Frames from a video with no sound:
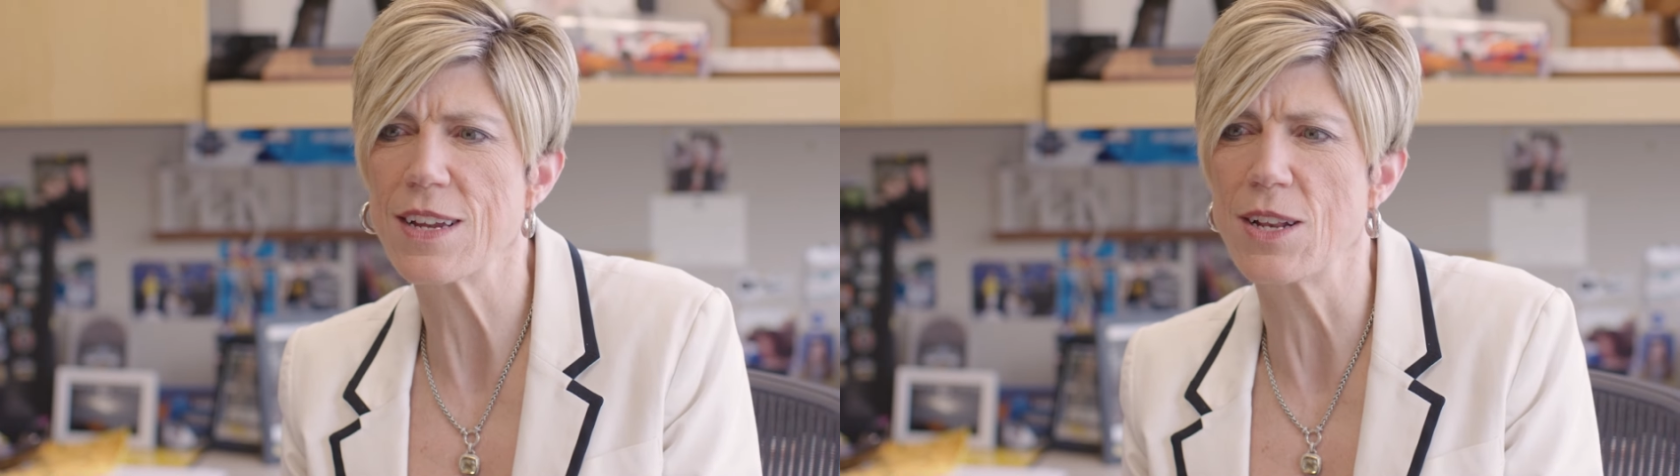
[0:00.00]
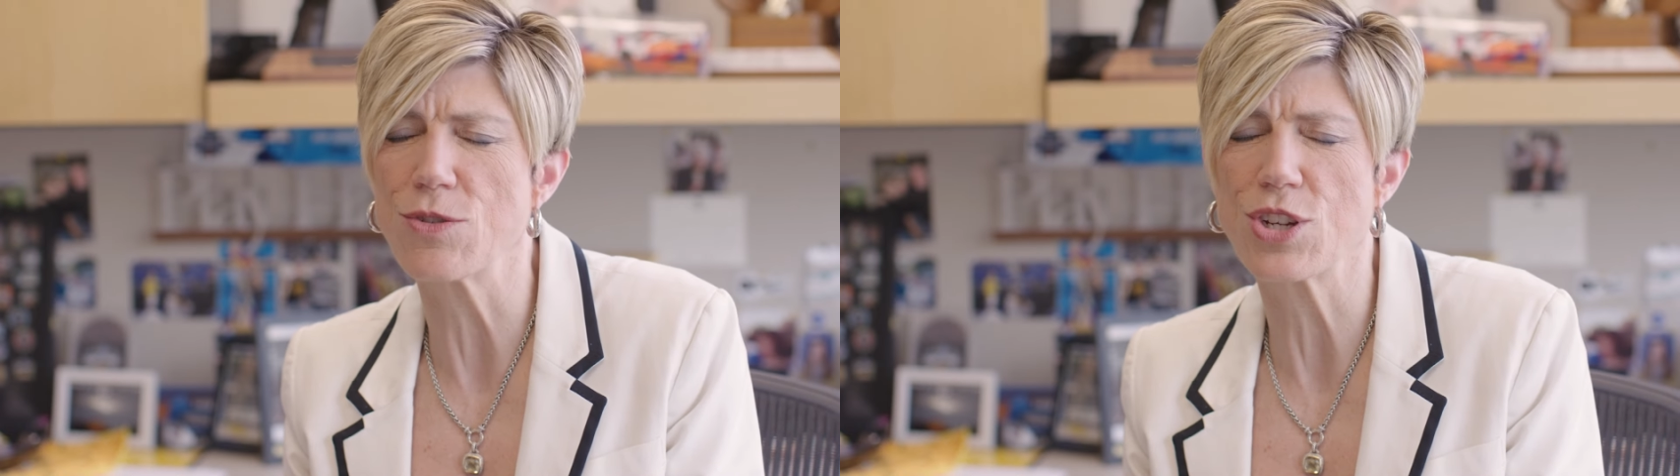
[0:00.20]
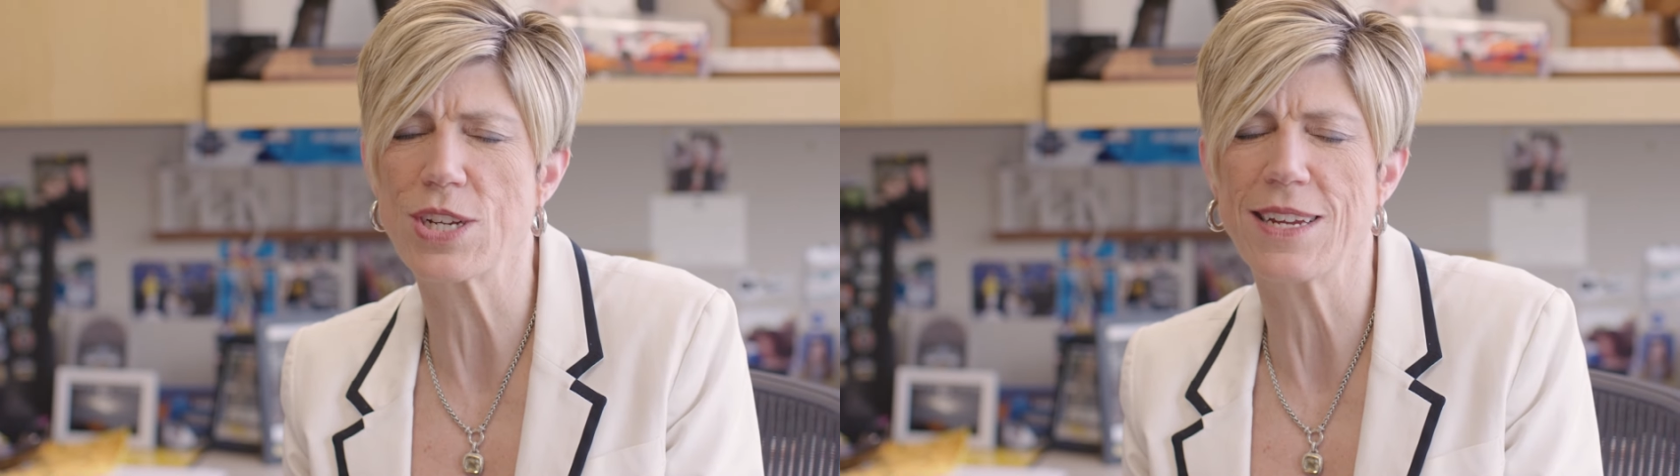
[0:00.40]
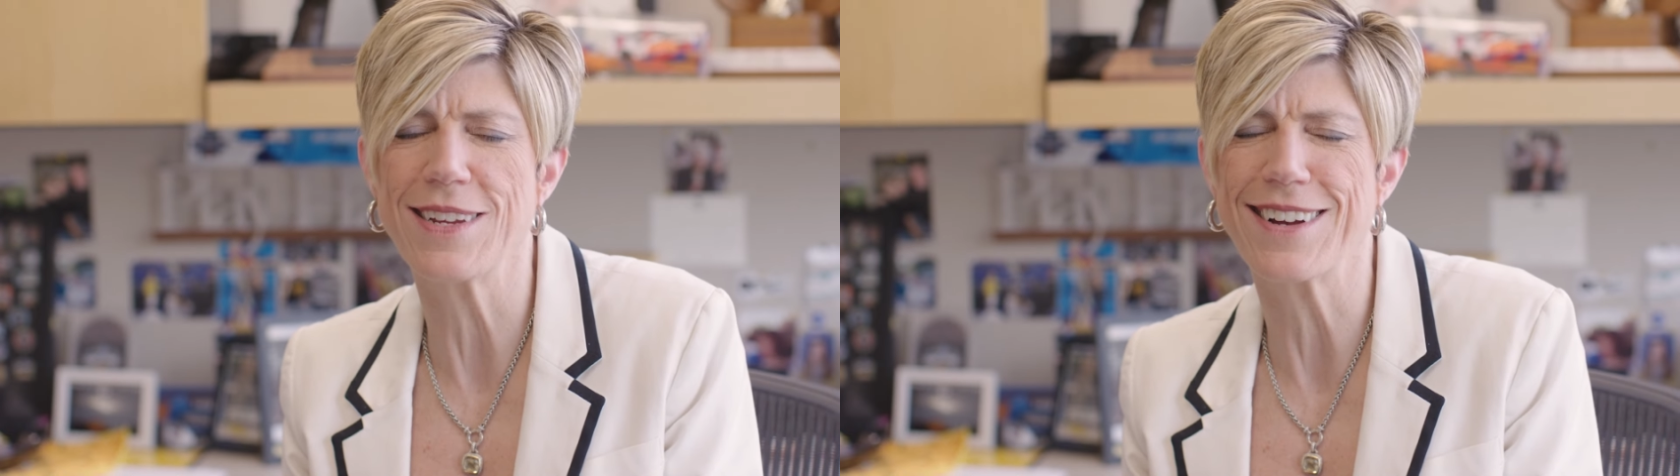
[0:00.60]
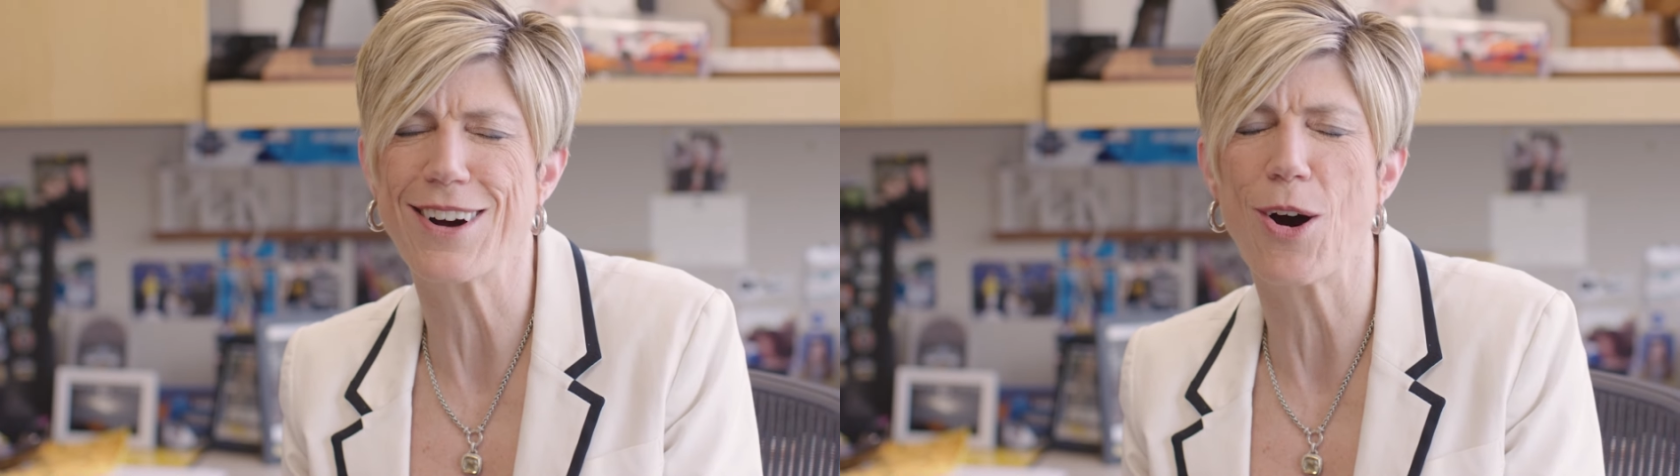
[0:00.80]
You know,
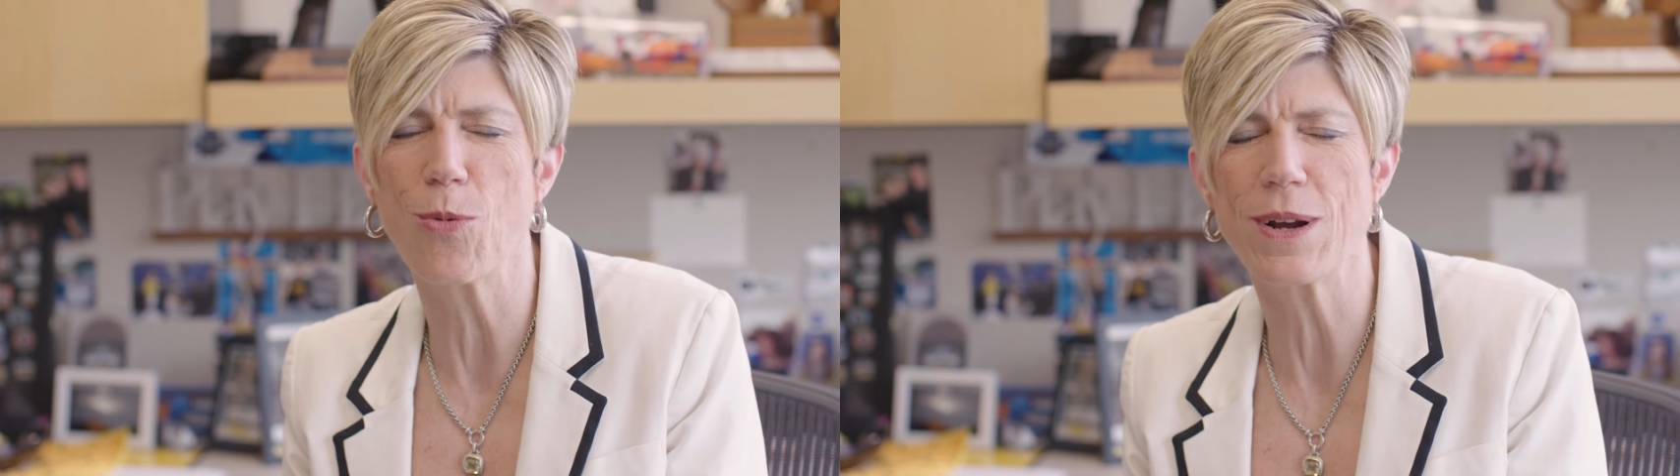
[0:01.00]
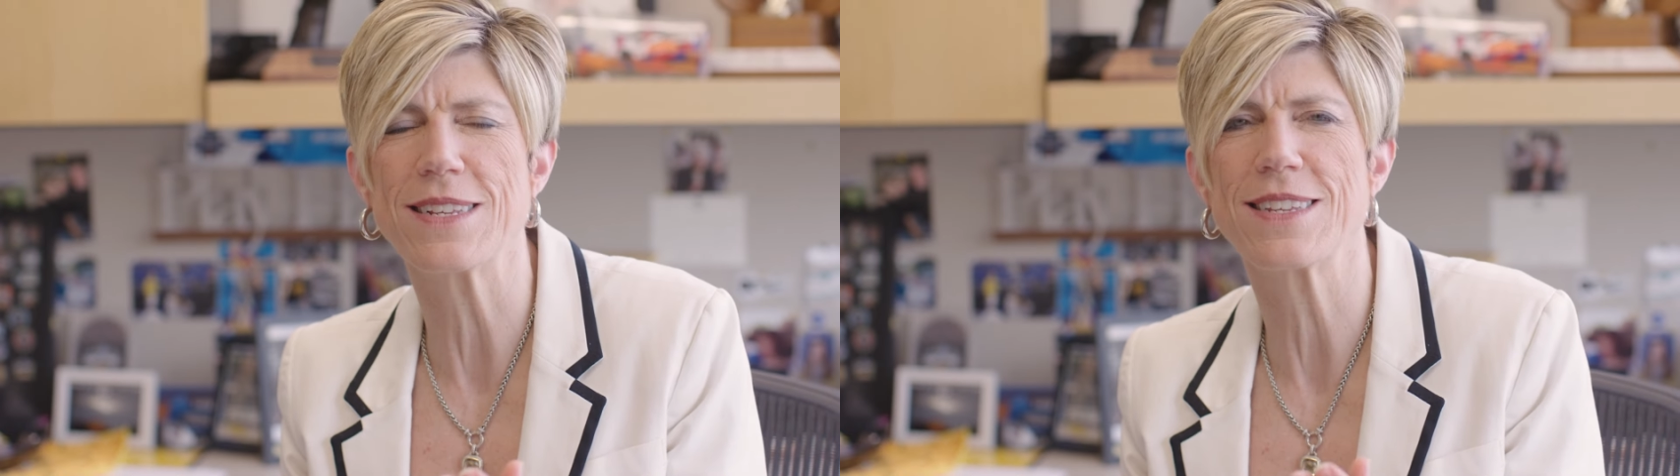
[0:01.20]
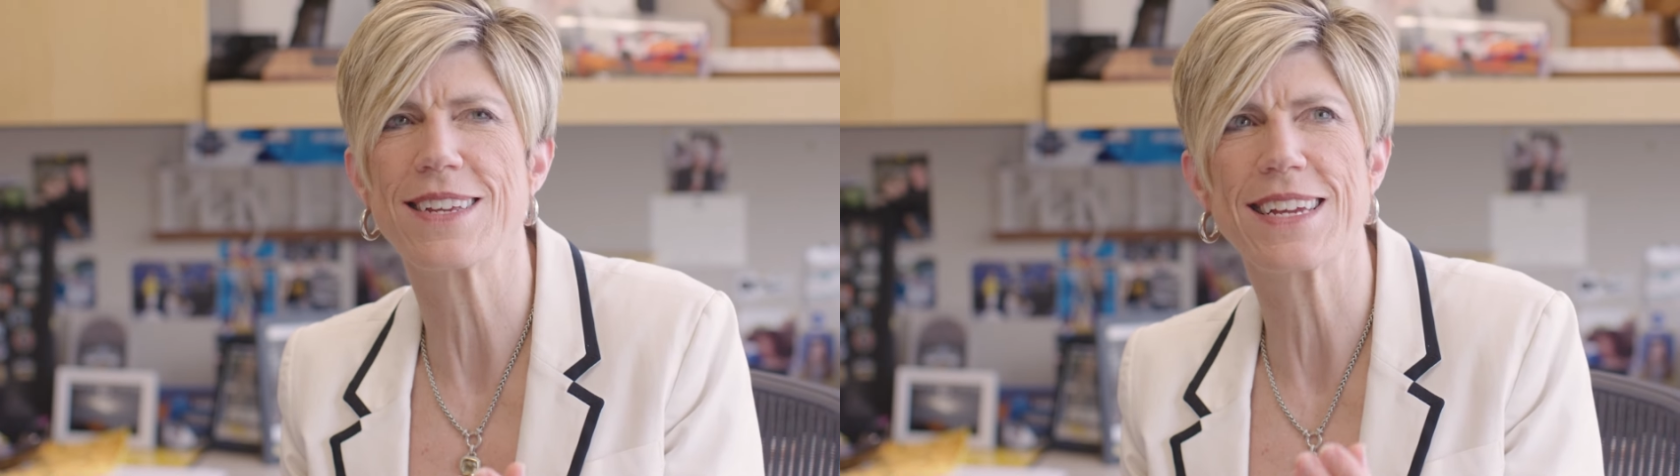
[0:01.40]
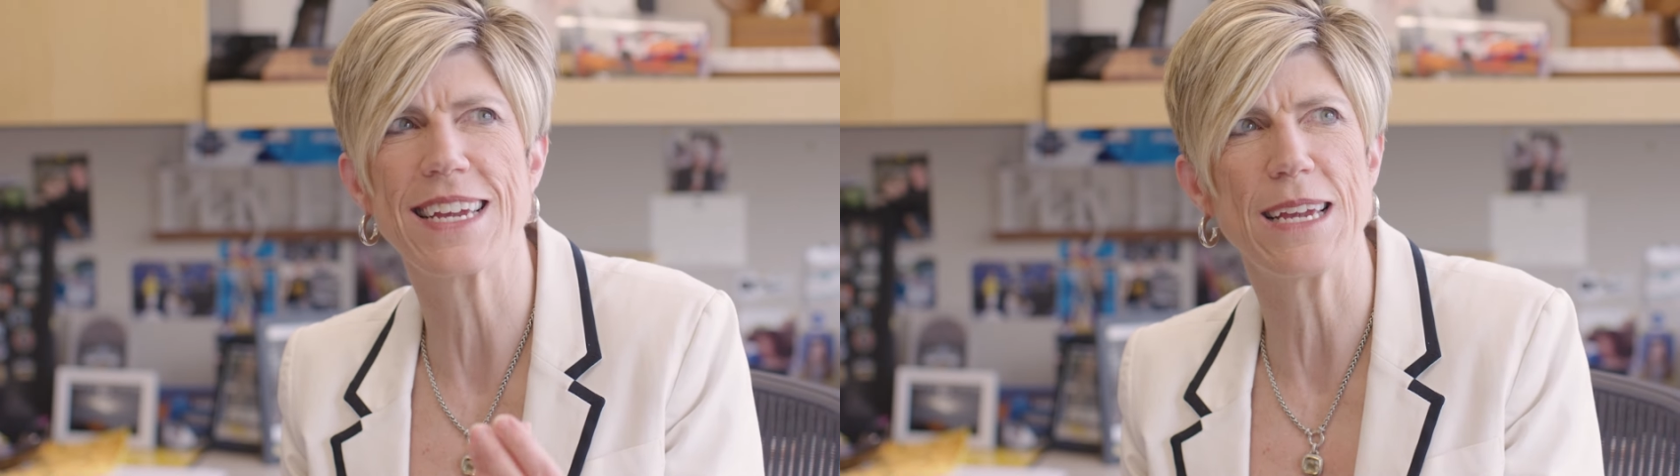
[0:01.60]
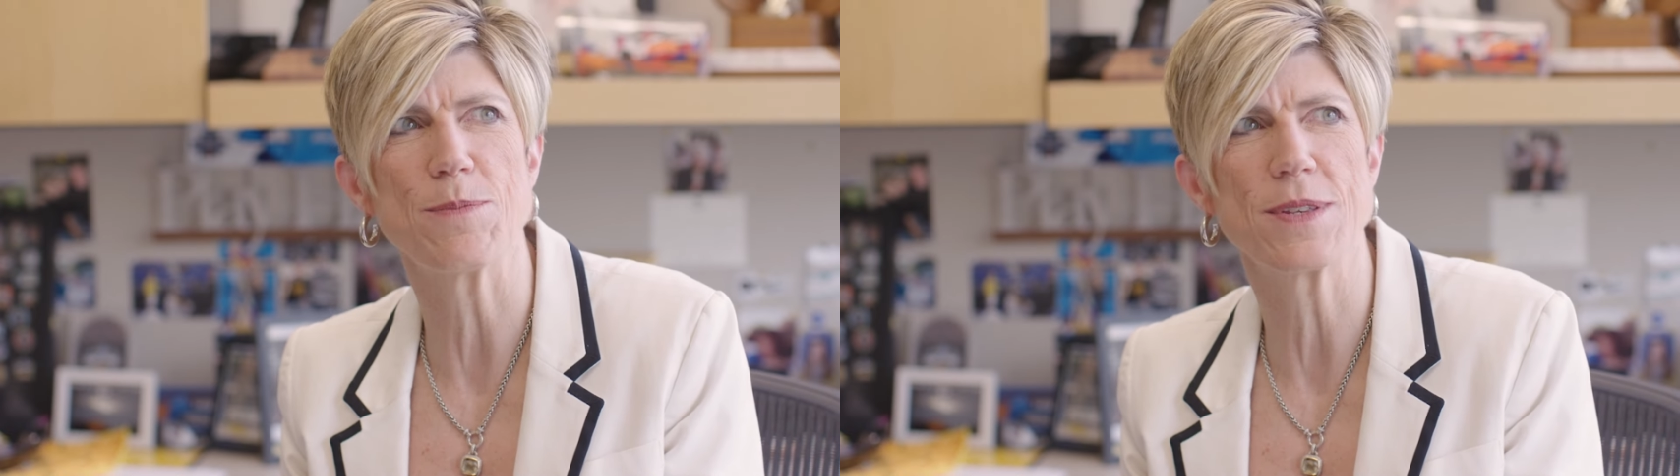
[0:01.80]
she always
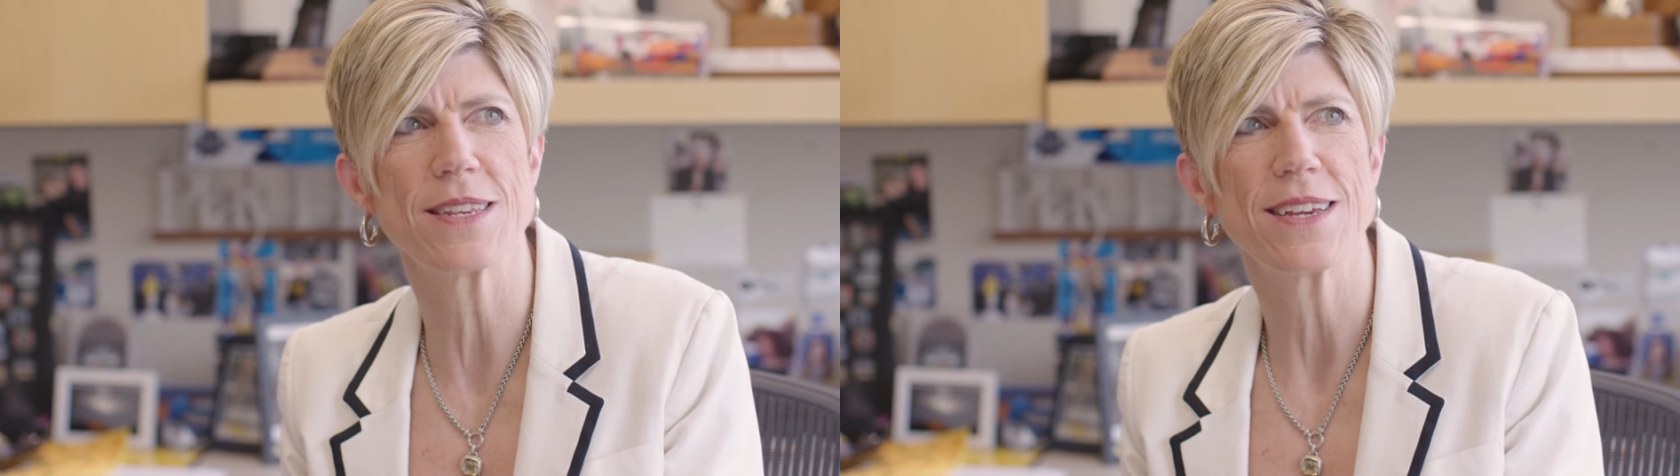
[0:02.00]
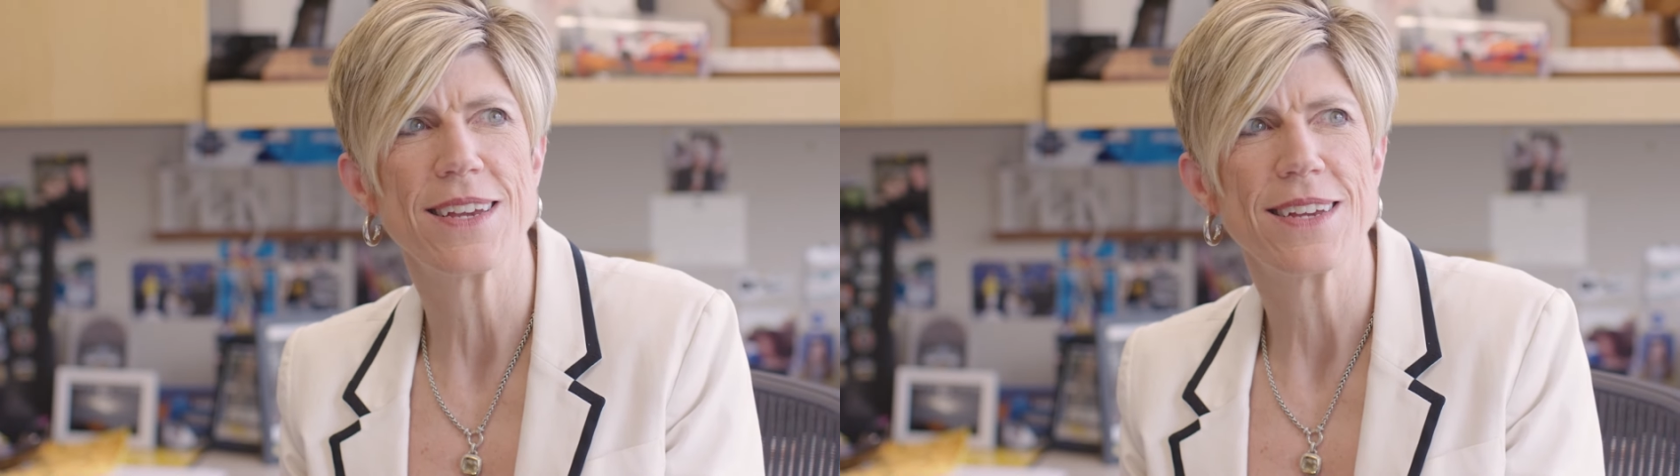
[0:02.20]
keeps